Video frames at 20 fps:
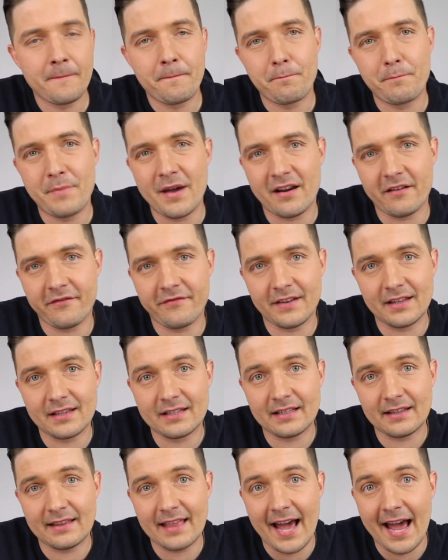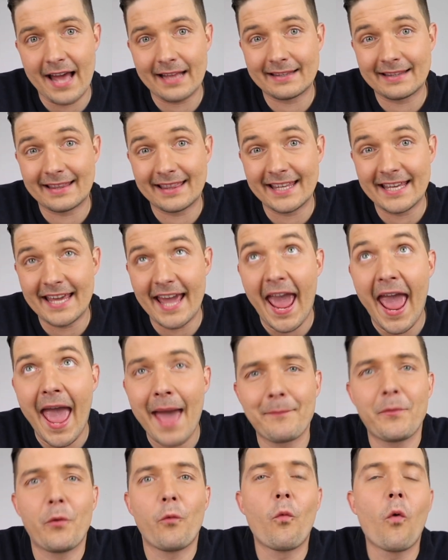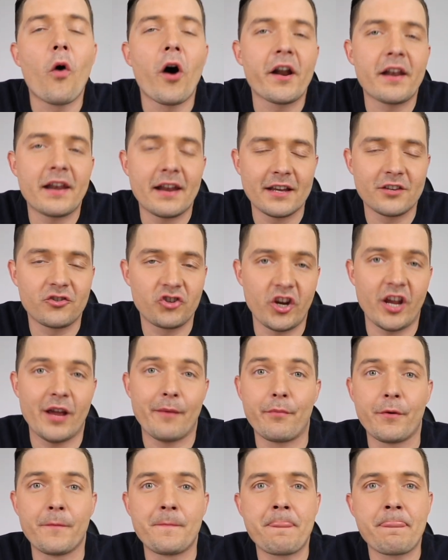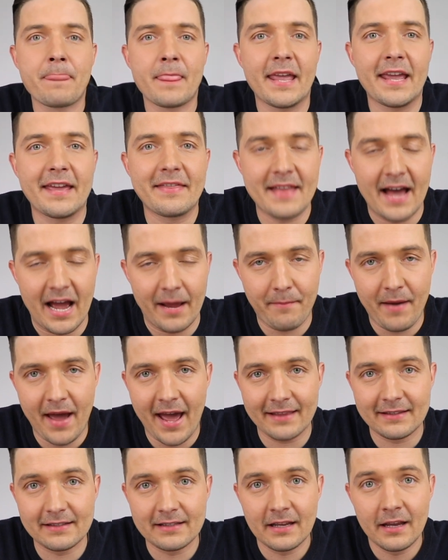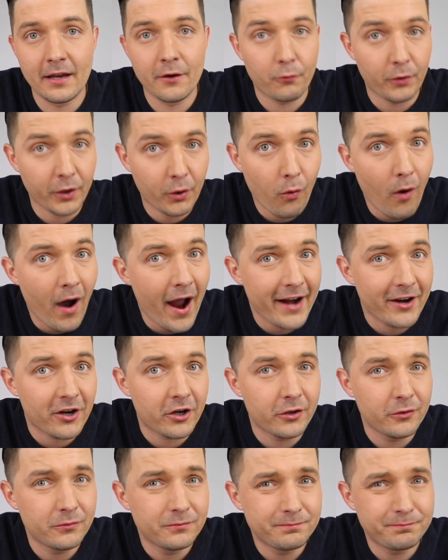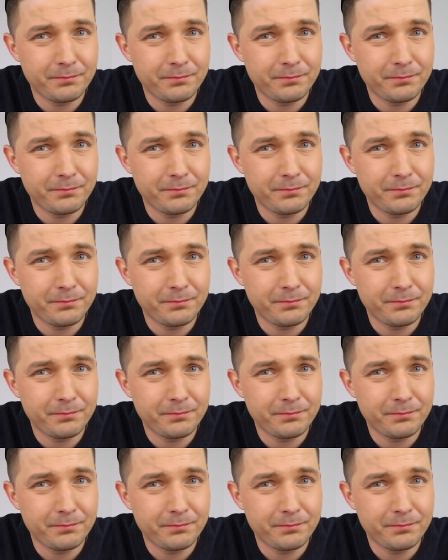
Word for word: benefits that the M1 chip in the iPads require.